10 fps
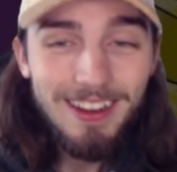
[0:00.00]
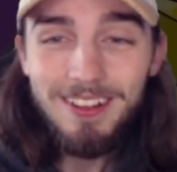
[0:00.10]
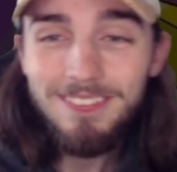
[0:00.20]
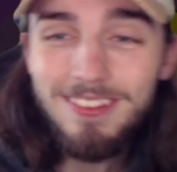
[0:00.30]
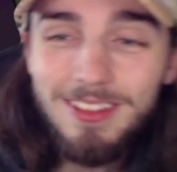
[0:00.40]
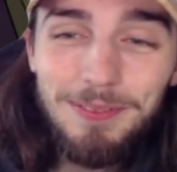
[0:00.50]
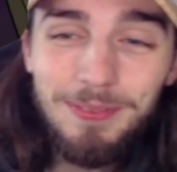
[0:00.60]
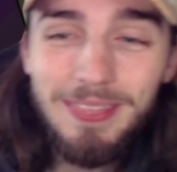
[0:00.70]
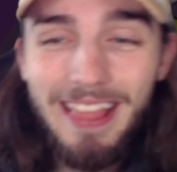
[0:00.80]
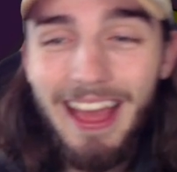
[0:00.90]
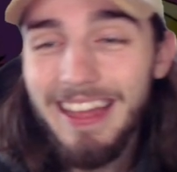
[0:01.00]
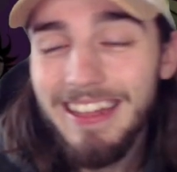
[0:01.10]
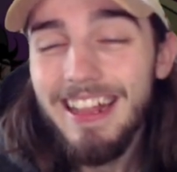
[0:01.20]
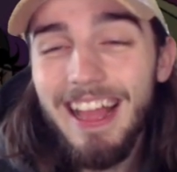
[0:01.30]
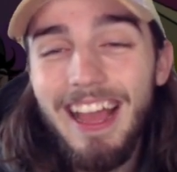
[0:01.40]
What's up with
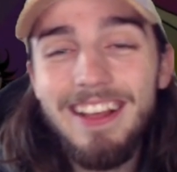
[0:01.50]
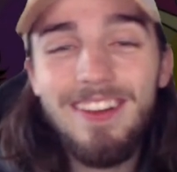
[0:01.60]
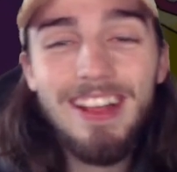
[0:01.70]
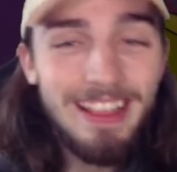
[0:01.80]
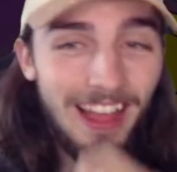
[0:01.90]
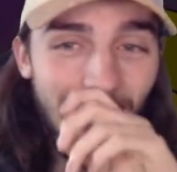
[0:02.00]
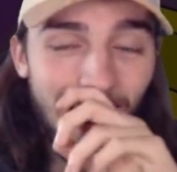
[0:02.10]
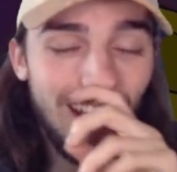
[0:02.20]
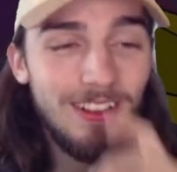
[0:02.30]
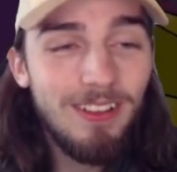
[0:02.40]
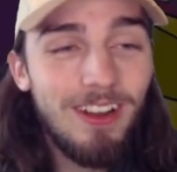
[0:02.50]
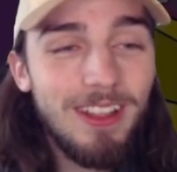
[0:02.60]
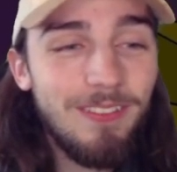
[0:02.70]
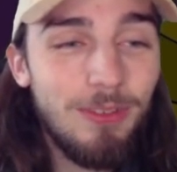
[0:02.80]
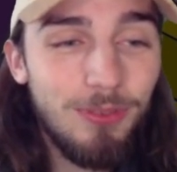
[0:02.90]
that? Anyways, I really wanted
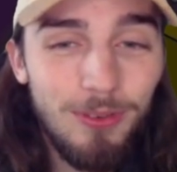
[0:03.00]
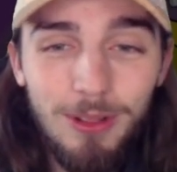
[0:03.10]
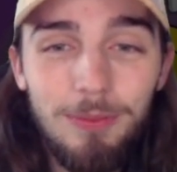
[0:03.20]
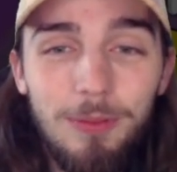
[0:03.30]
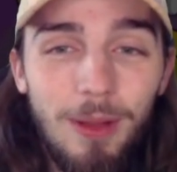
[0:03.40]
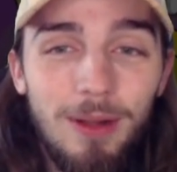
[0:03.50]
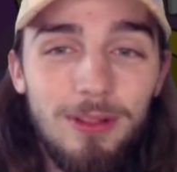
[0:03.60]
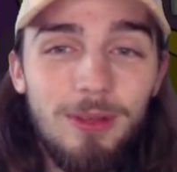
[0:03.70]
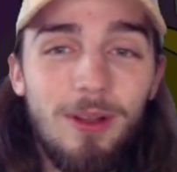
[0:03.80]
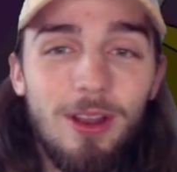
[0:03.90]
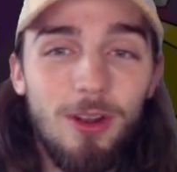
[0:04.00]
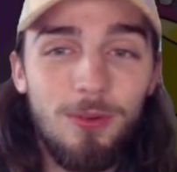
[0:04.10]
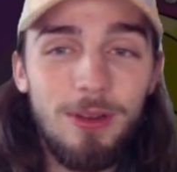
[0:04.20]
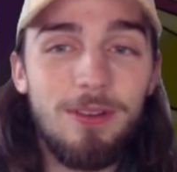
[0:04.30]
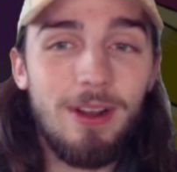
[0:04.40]
something for Rillaboom. I really wanted a
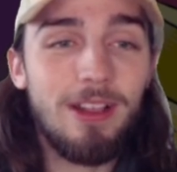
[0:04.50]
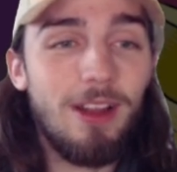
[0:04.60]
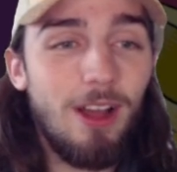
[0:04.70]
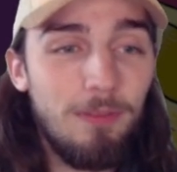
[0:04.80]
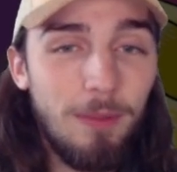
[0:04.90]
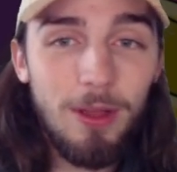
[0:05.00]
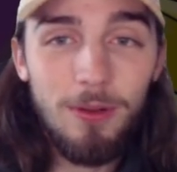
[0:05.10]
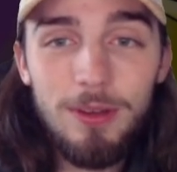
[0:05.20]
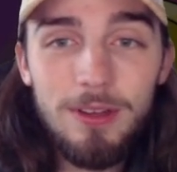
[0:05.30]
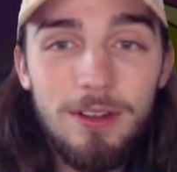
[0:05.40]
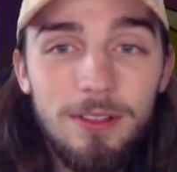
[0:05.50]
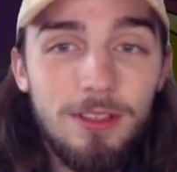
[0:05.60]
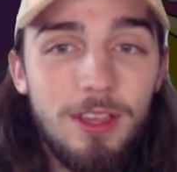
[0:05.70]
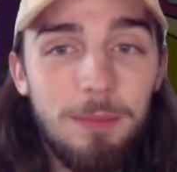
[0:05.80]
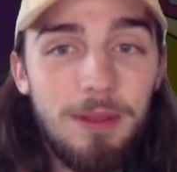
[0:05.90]
redirection of my own here, just
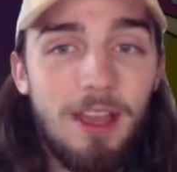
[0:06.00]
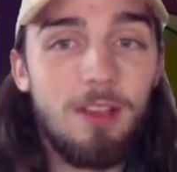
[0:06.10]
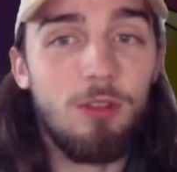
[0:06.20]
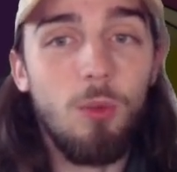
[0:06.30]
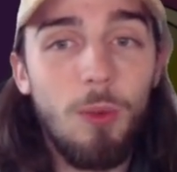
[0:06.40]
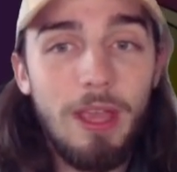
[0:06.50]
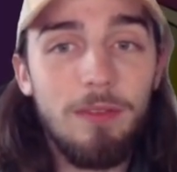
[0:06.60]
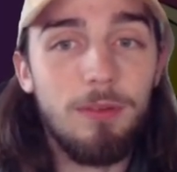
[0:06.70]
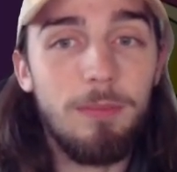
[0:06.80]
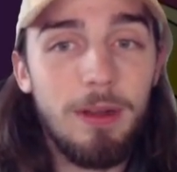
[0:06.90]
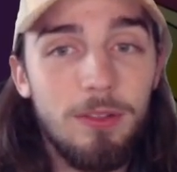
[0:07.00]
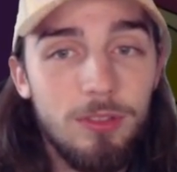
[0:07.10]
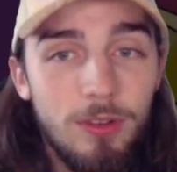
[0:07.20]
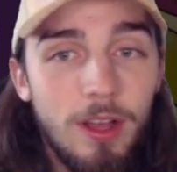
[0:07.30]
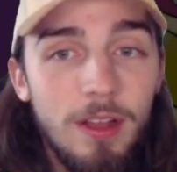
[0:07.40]
to keep attacks away from
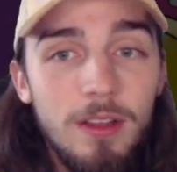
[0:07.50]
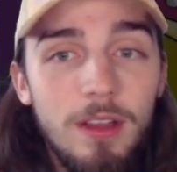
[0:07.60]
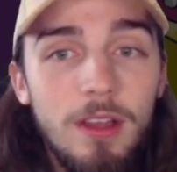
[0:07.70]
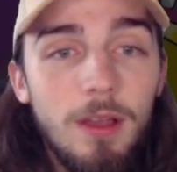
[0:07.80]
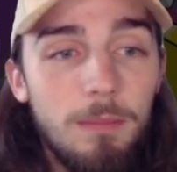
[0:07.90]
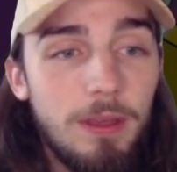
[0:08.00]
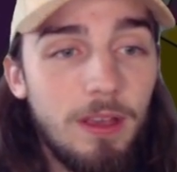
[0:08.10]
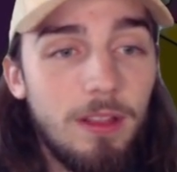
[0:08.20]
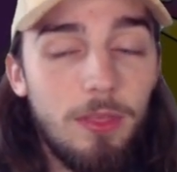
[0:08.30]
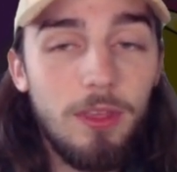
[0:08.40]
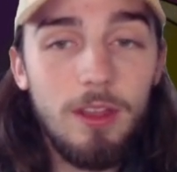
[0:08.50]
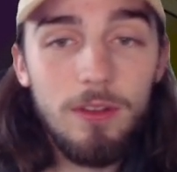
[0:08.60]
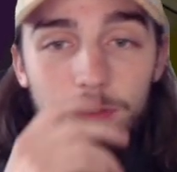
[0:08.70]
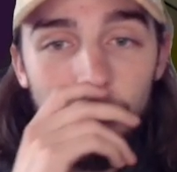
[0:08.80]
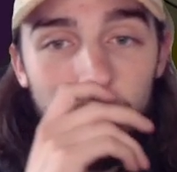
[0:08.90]
Barraskewda, because I think in
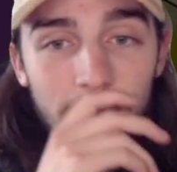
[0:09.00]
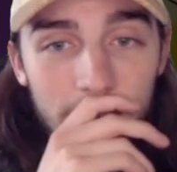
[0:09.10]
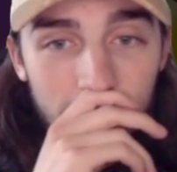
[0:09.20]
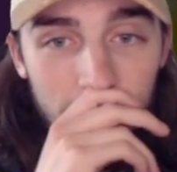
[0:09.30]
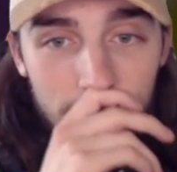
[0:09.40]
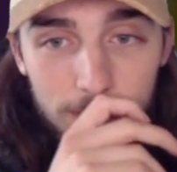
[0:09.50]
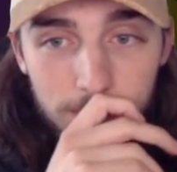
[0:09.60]
a format like this,